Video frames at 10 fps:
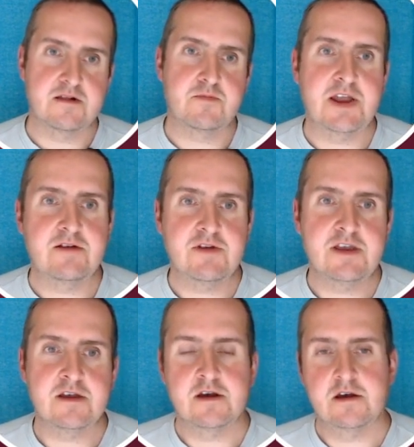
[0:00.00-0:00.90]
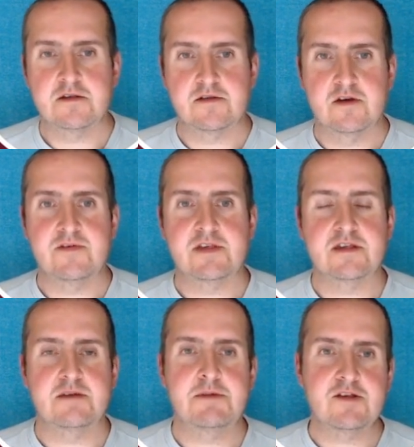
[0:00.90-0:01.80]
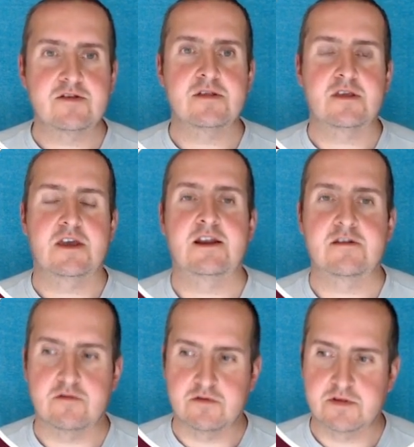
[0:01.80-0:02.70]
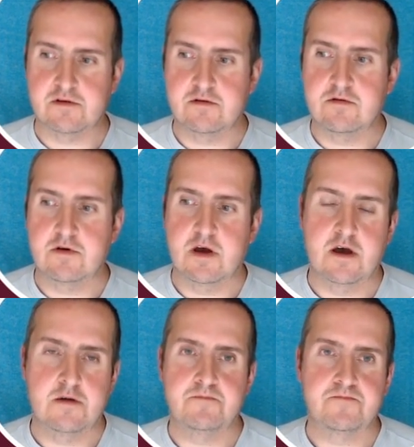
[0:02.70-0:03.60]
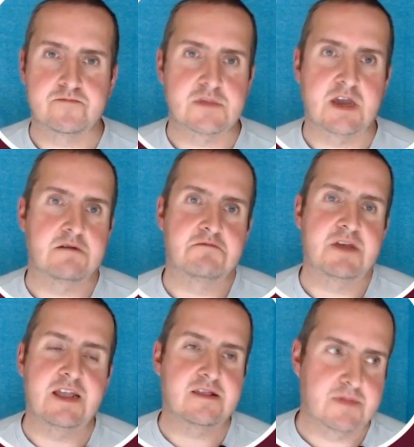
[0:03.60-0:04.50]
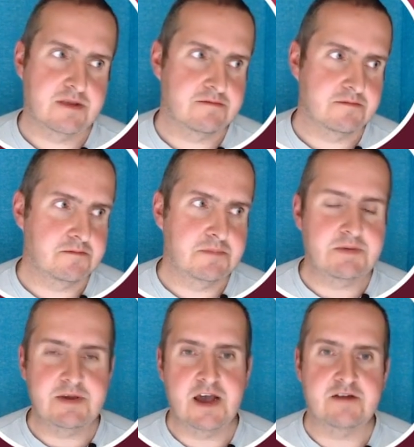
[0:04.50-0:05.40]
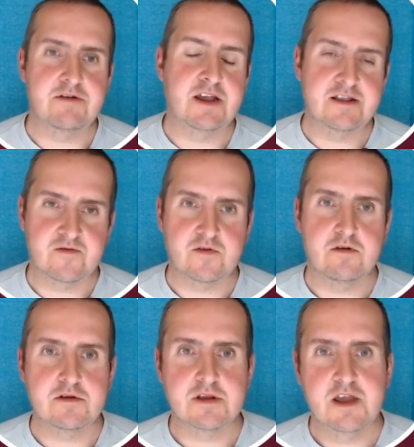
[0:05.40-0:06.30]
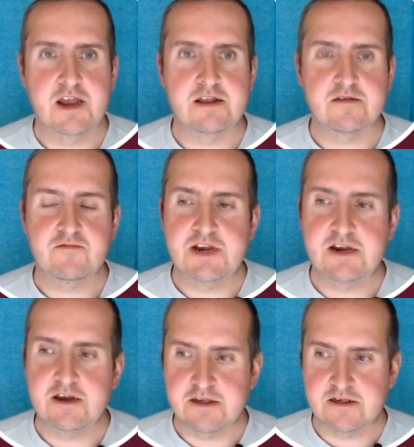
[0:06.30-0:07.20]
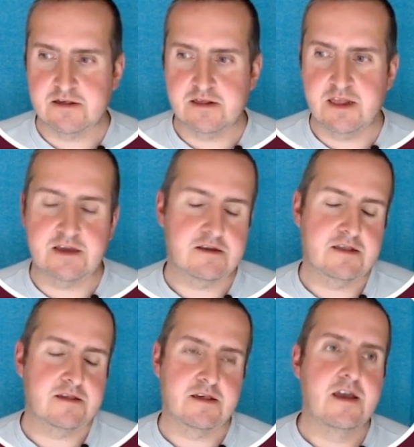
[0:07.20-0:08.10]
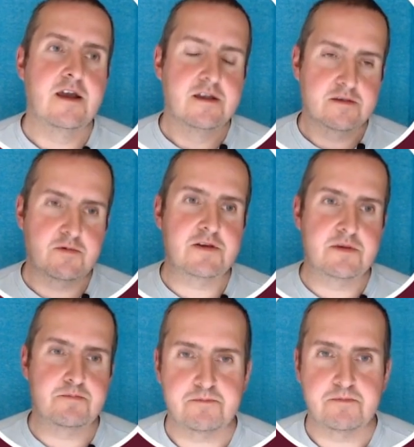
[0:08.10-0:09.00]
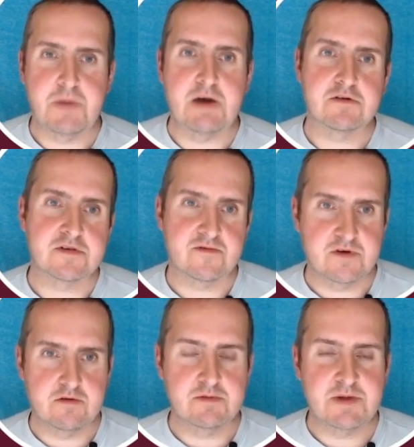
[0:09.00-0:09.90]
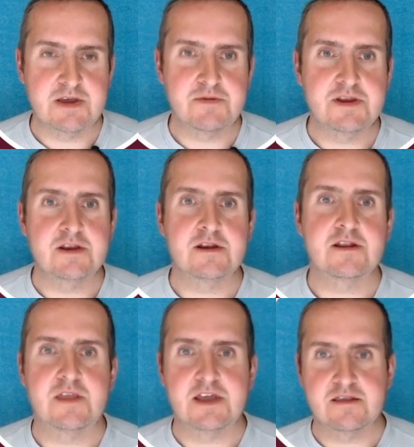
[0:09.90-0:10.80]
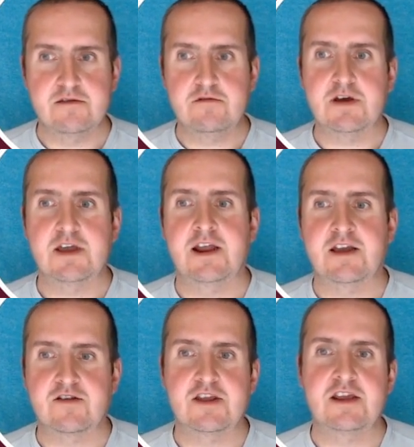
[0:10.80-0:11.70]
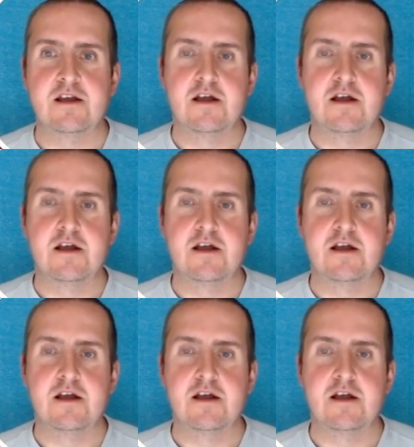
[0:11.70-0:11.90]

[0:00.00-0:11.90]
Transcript: binary uh, service, as I mentioned, and it's also, um, yeah, it's maybe 100 lines of code, and it's a really nice, like, it's it's one of the powers of Go, in my opinion, that you can actually